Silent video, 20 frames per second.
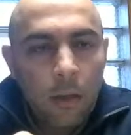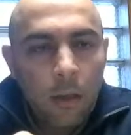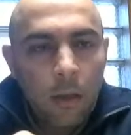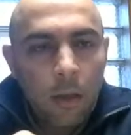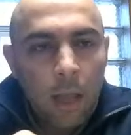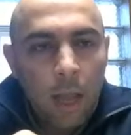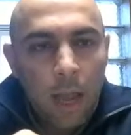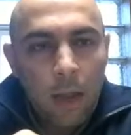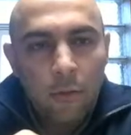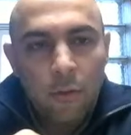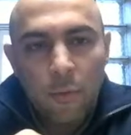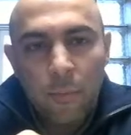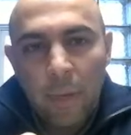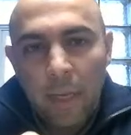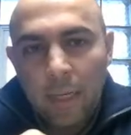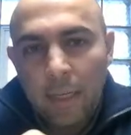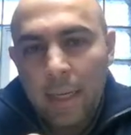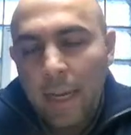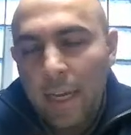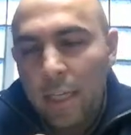how the
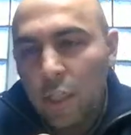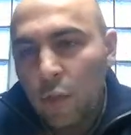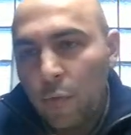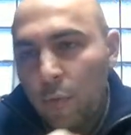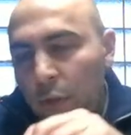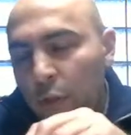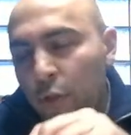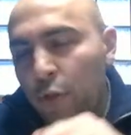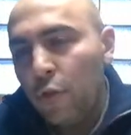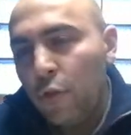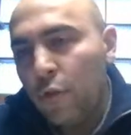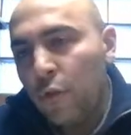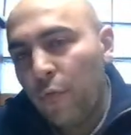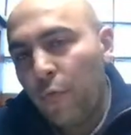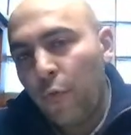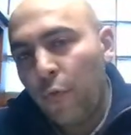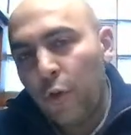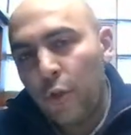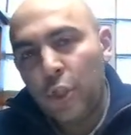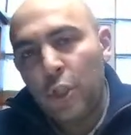medication was used
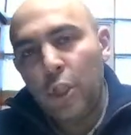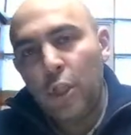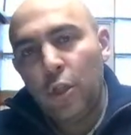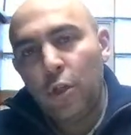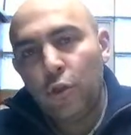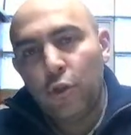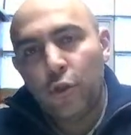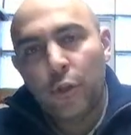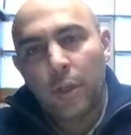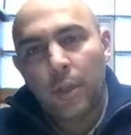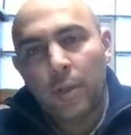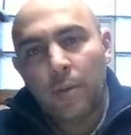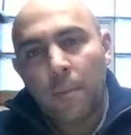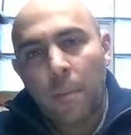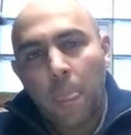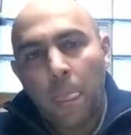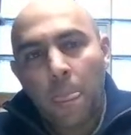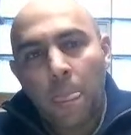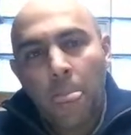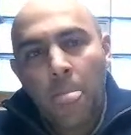for children,
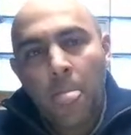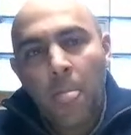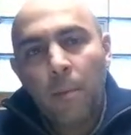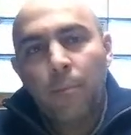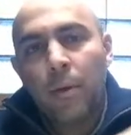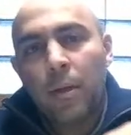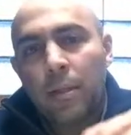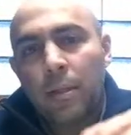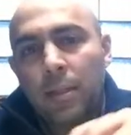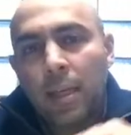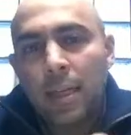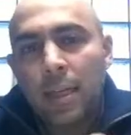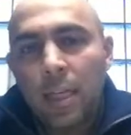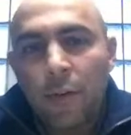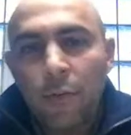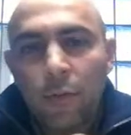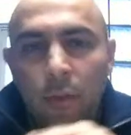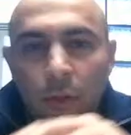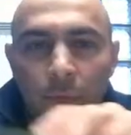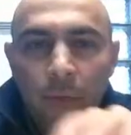but then it
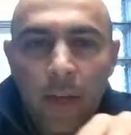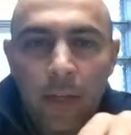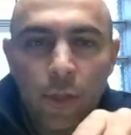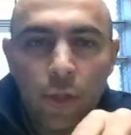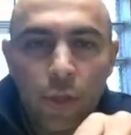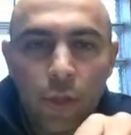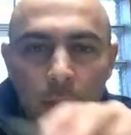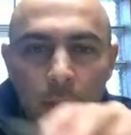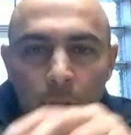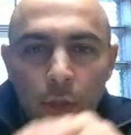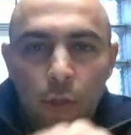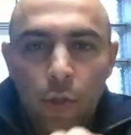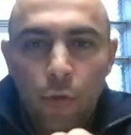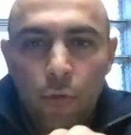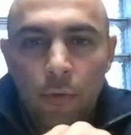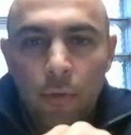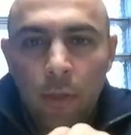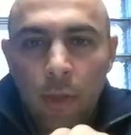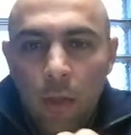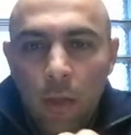was eventually
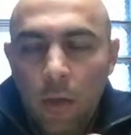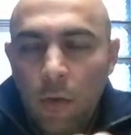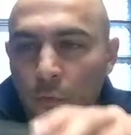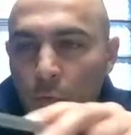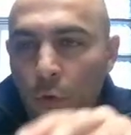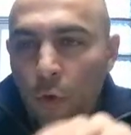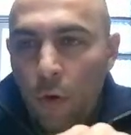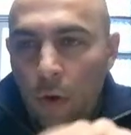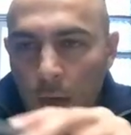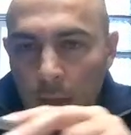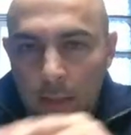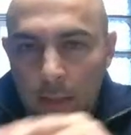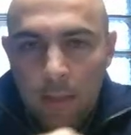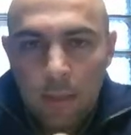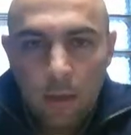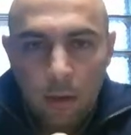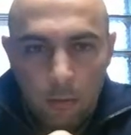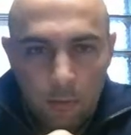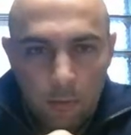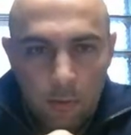used for
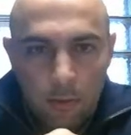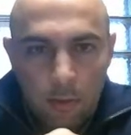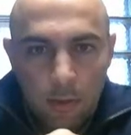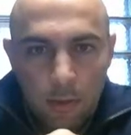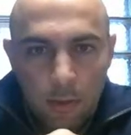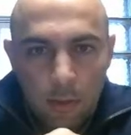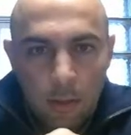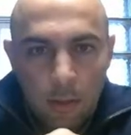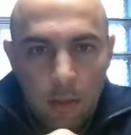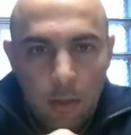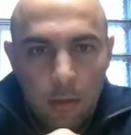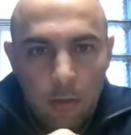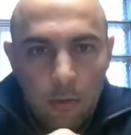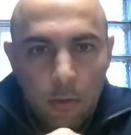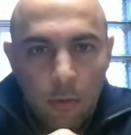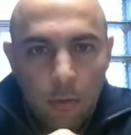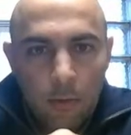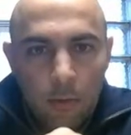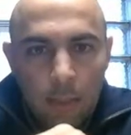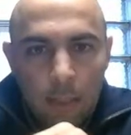adults.
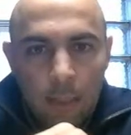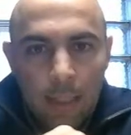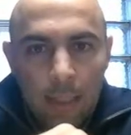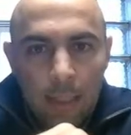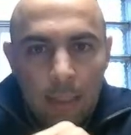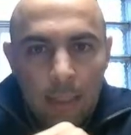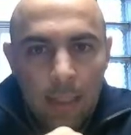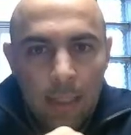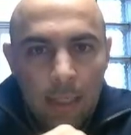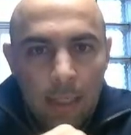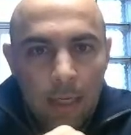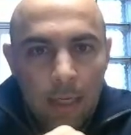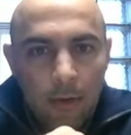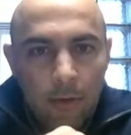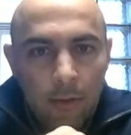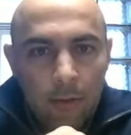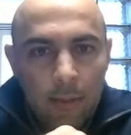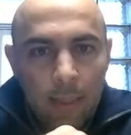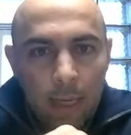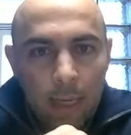So the key thing here
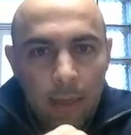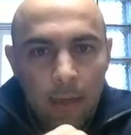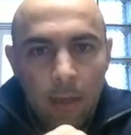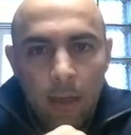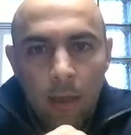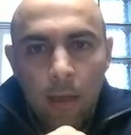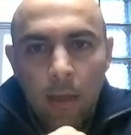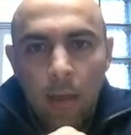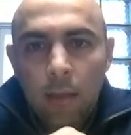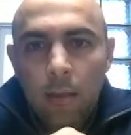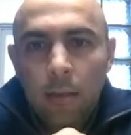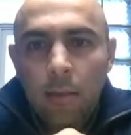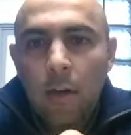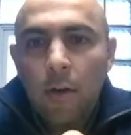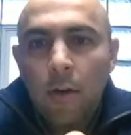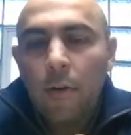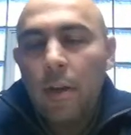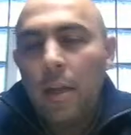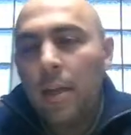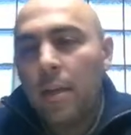is that
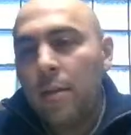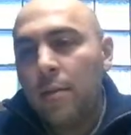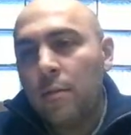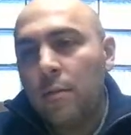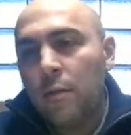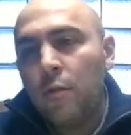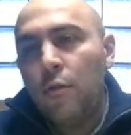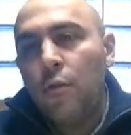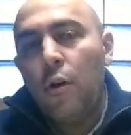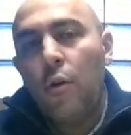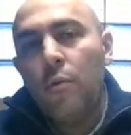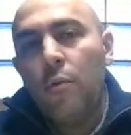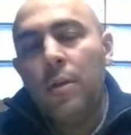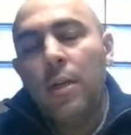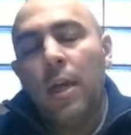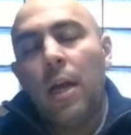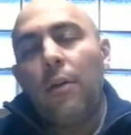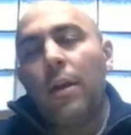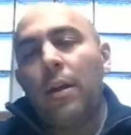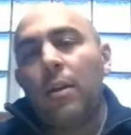there is no
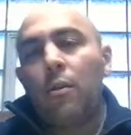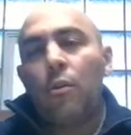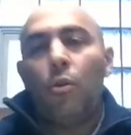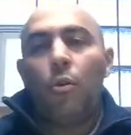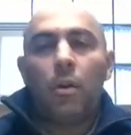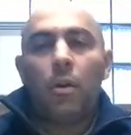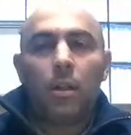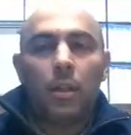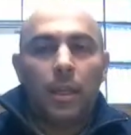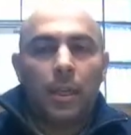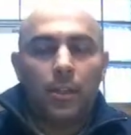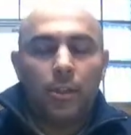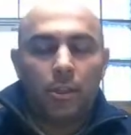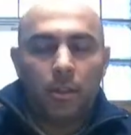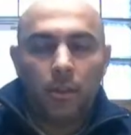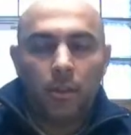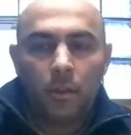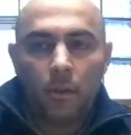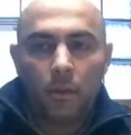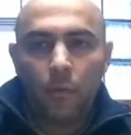direct
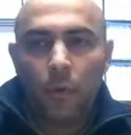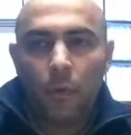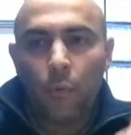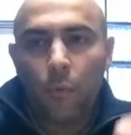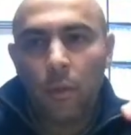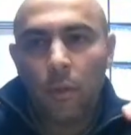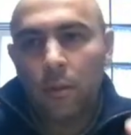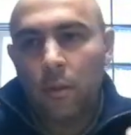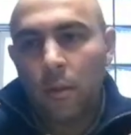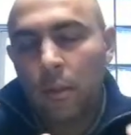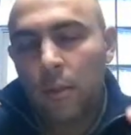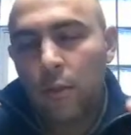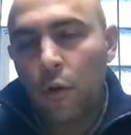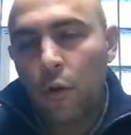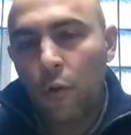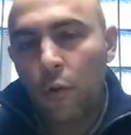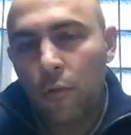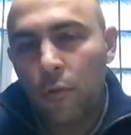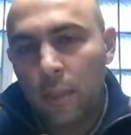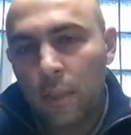correlation with what the
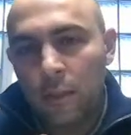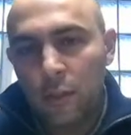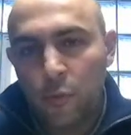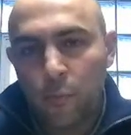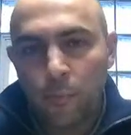dosing